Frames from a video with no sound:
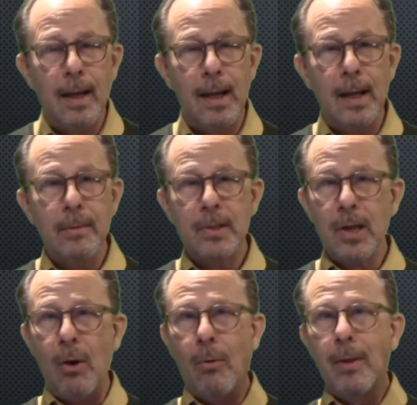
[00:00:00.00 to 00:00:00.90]

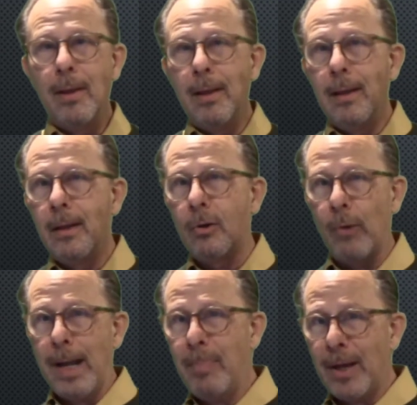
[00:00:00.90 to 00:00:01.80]
So,
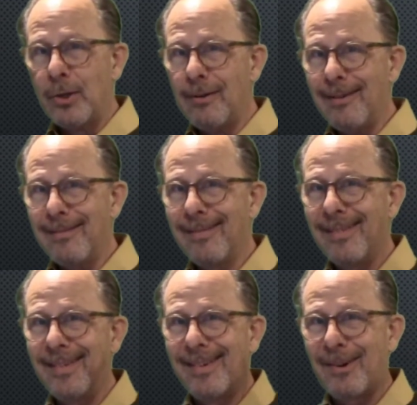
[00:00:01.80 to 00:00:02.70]
great picture,
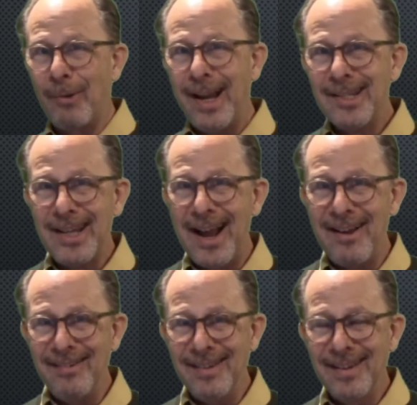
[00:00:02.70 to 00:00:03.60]
great
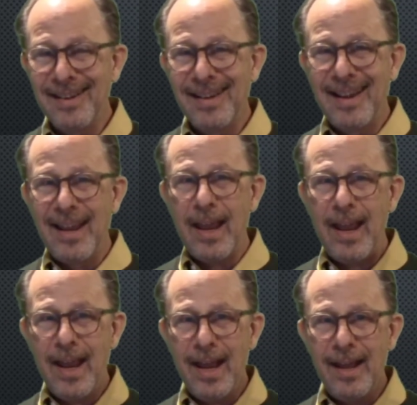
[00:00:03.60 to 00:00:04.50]
sound,
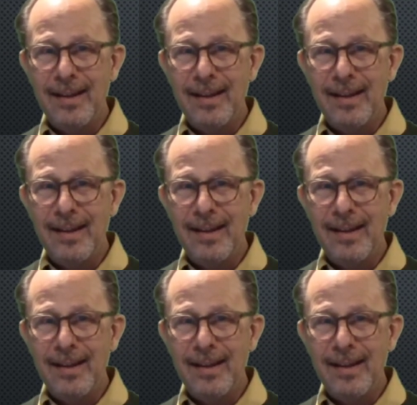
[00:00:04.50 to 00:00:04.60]
and